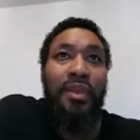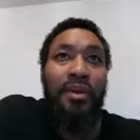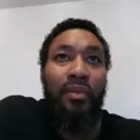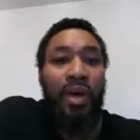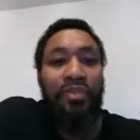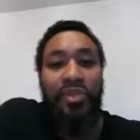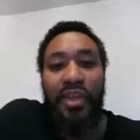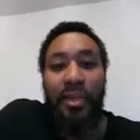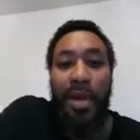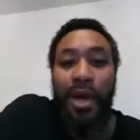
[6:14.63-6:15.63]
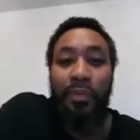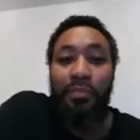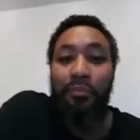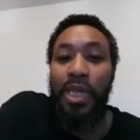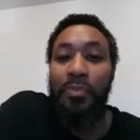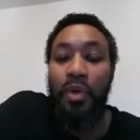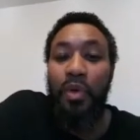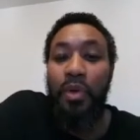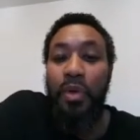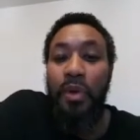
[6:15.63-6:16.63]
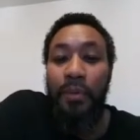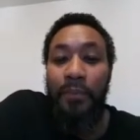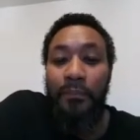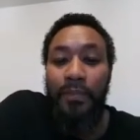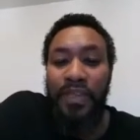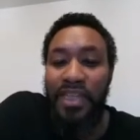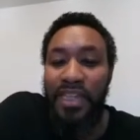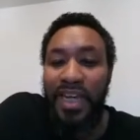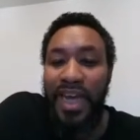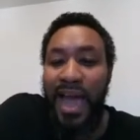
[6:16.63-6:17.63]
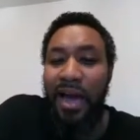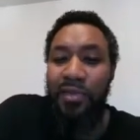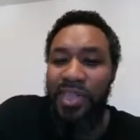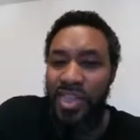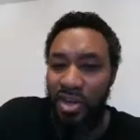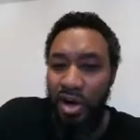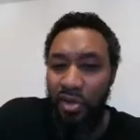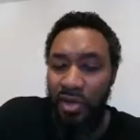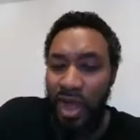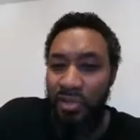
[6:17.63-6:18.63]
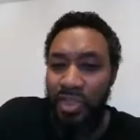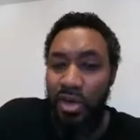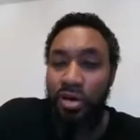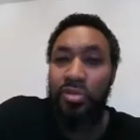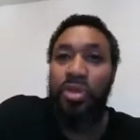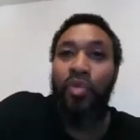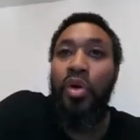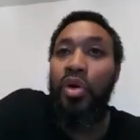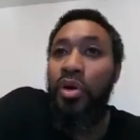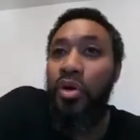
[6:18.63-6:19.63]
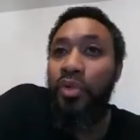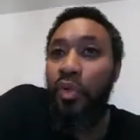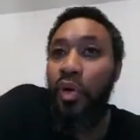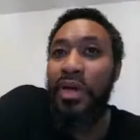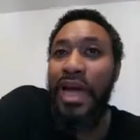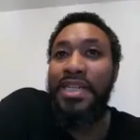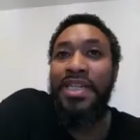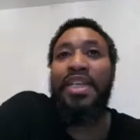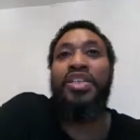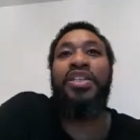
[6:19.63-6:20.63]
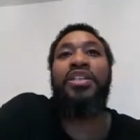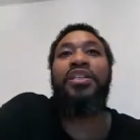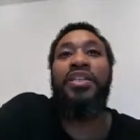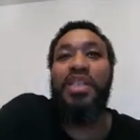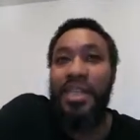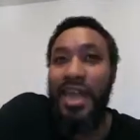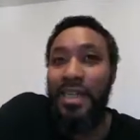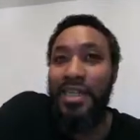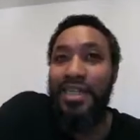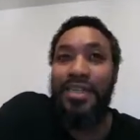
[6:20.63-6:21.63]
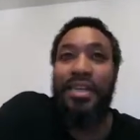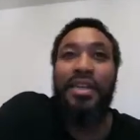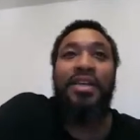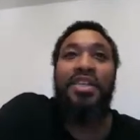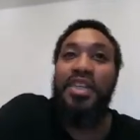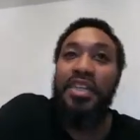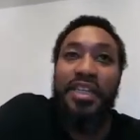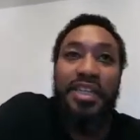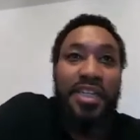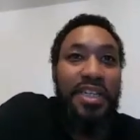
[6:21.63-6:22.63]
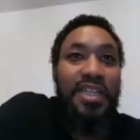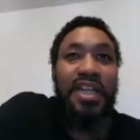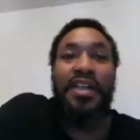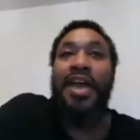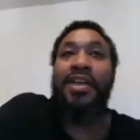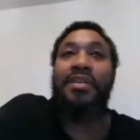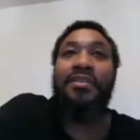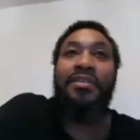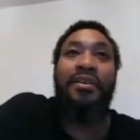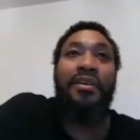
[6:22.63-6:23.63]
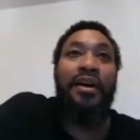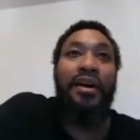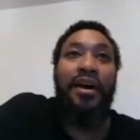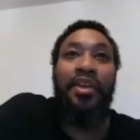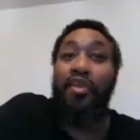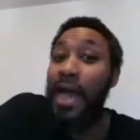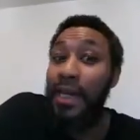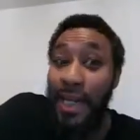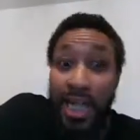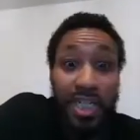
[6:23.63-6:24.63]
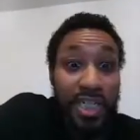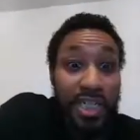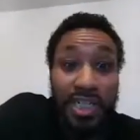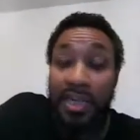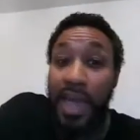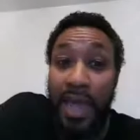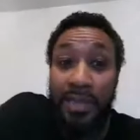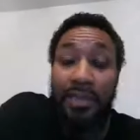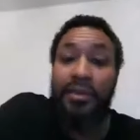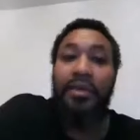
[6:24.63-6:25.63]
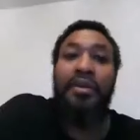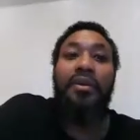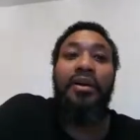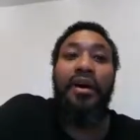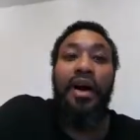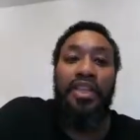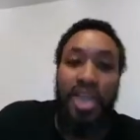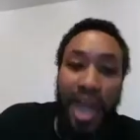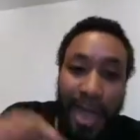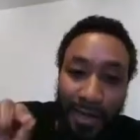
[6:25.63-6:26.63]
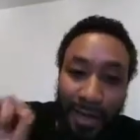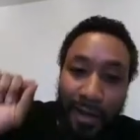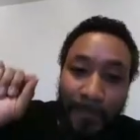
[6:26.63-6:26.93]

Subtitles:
one thing about people, just look at how this goes. World Health Organization is connected. CDC is connected. United Nations is connected. China